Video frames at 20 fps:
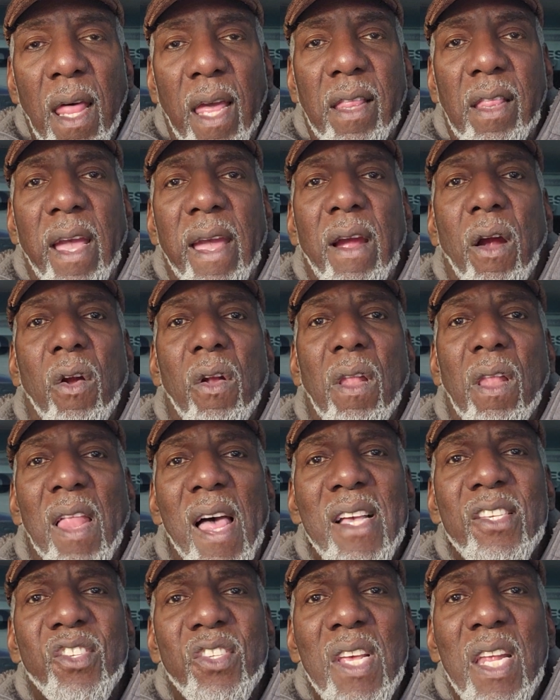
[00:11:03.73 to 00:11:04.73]
like they are
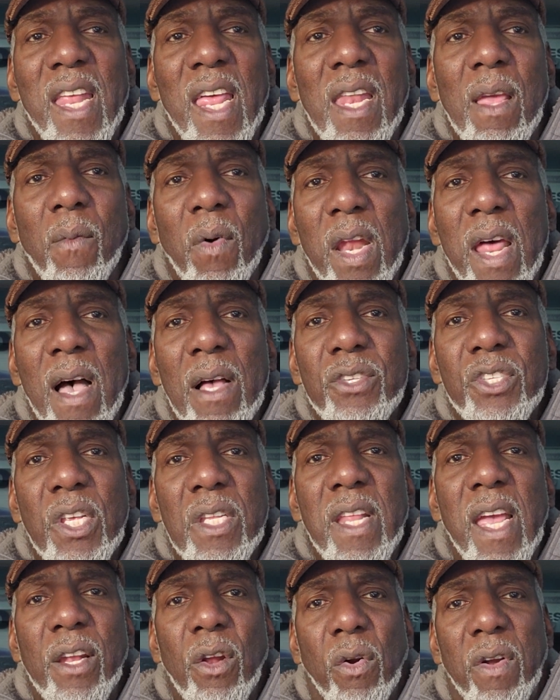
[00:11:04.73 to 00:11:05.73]
less than anyone else
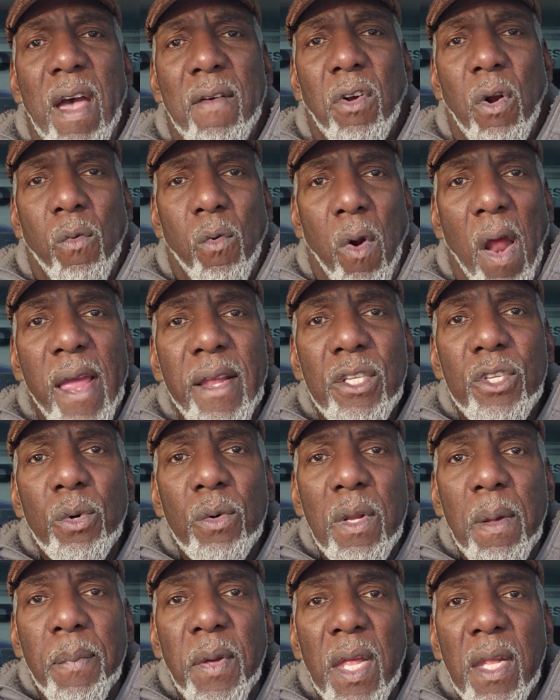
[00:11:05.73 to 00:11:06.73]
and they don't have a right
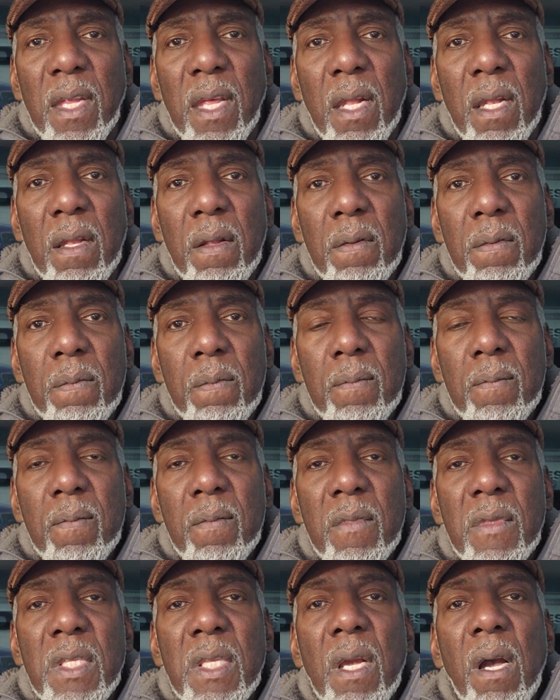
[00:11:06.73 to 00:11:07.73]
to an opinion.
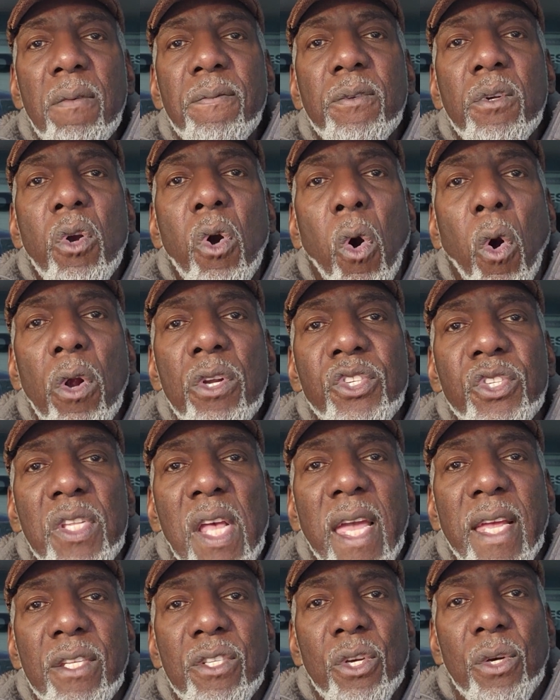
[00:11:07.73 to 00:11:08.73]
Of course
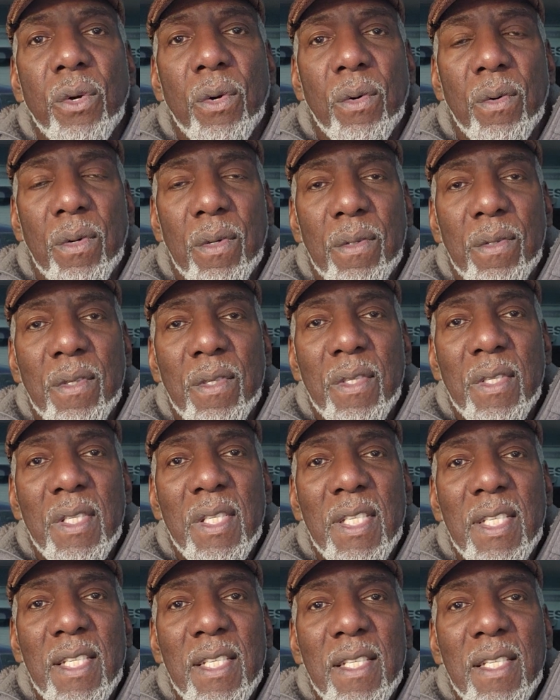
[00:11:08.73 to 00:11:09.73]
they do.
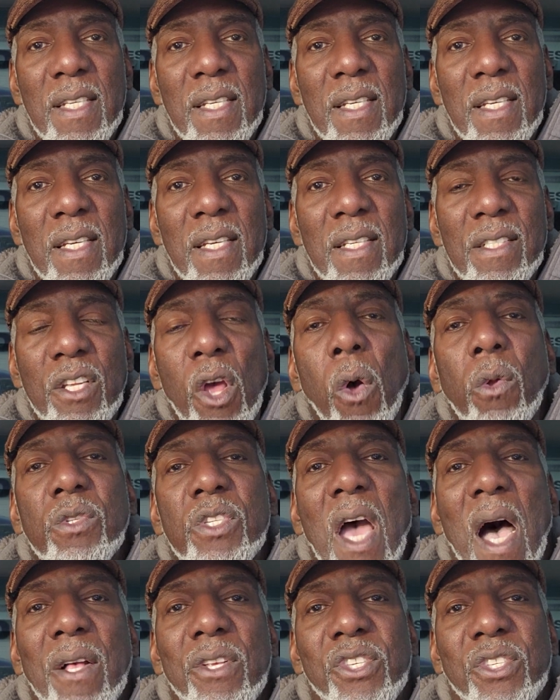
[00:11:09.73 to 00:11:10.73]
Don't
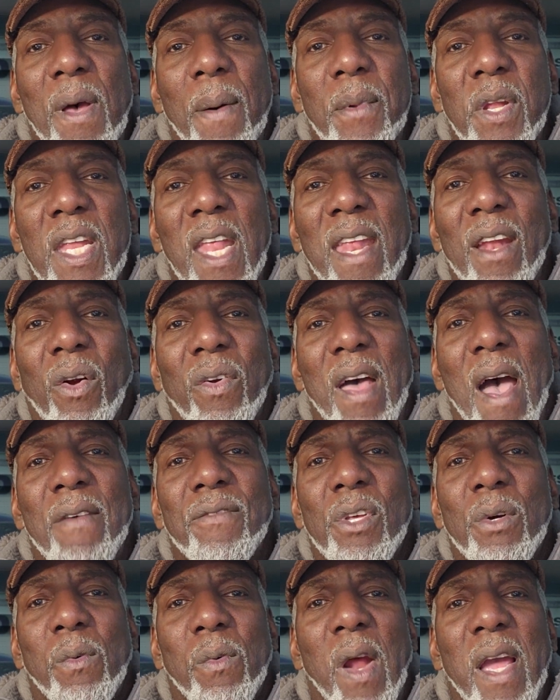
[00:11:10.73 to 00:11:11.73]
tell somebody they don't
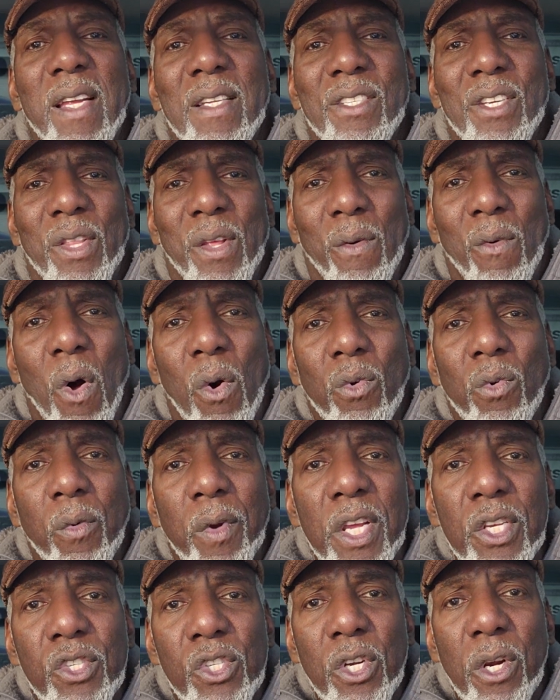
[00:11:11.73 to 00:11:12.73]
have the right to their own
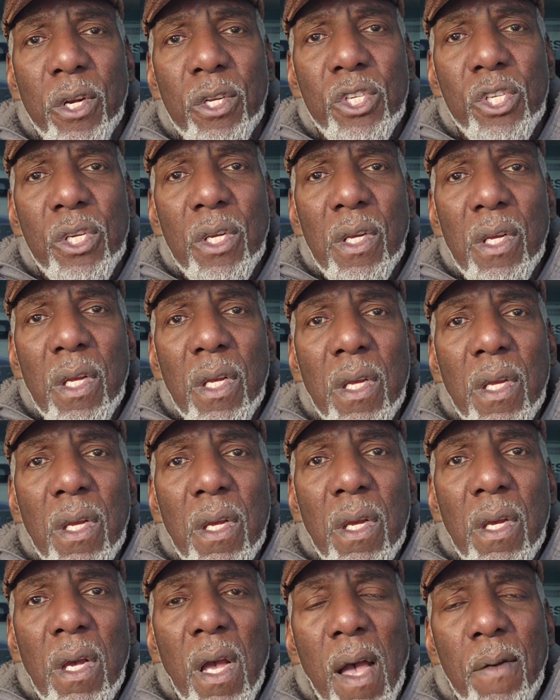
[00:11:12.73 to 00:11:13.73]
research.
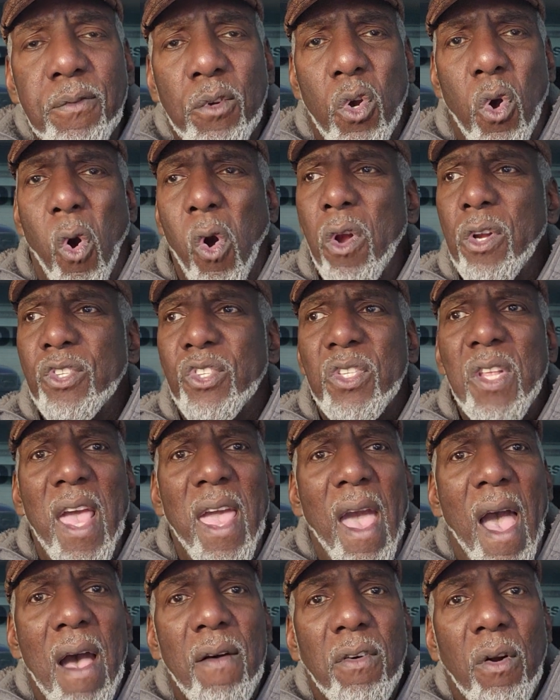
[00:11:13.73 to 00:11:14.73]
Of course
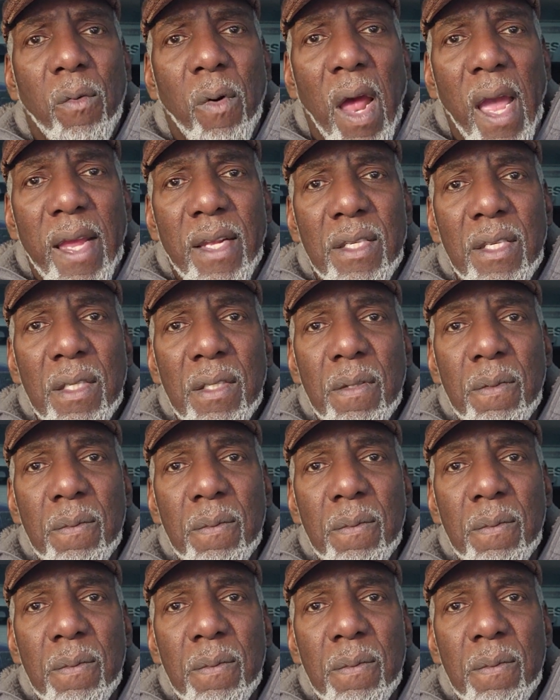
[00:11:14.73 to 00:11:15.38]
they have a right.